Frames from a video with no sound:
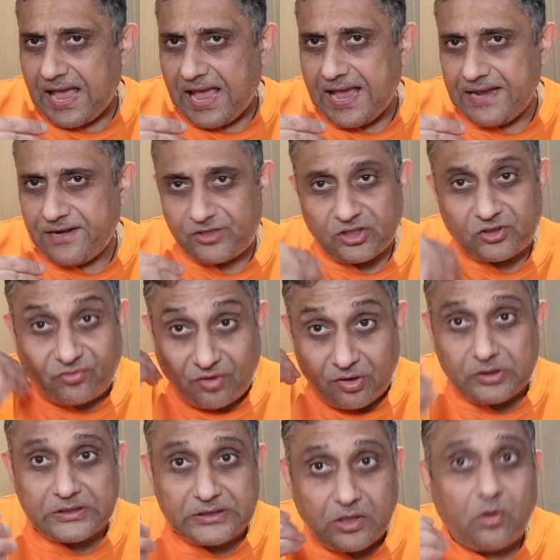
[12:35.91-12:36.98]
and just
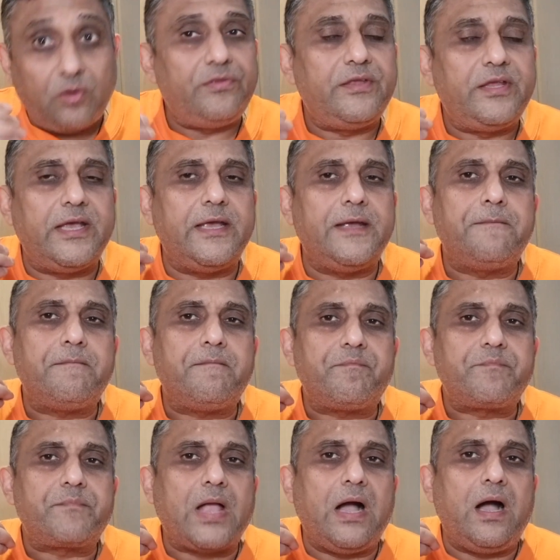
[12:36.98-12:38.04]
focusing on the
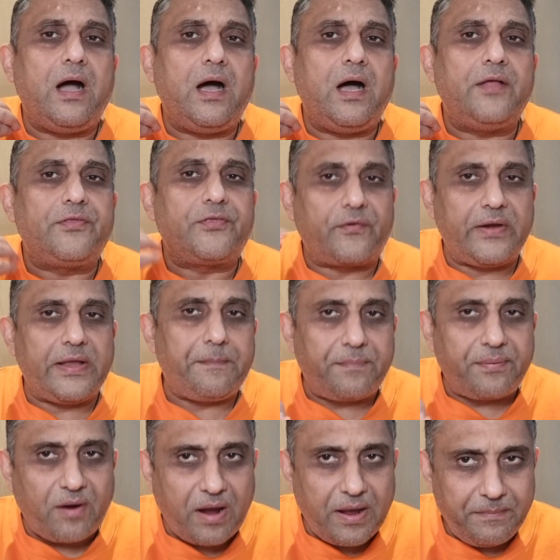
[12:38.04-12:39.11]
three
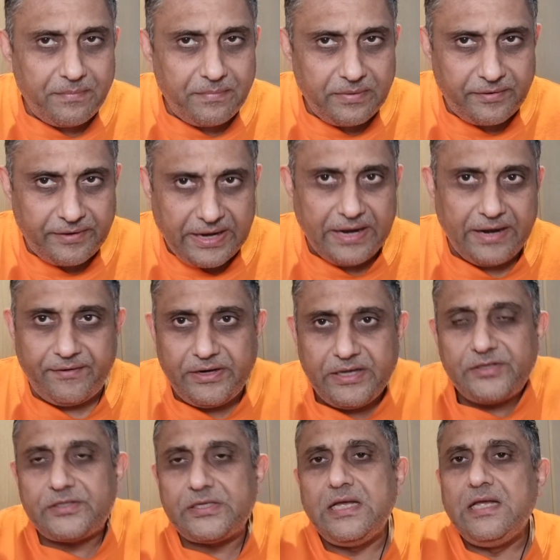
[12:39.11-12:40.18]
primary
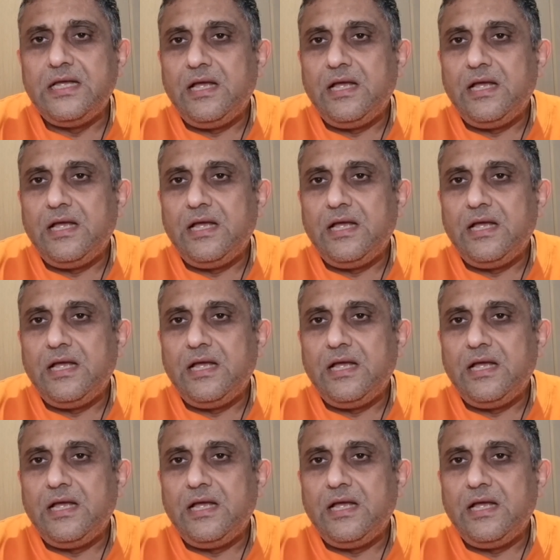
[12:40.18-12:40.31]
areas.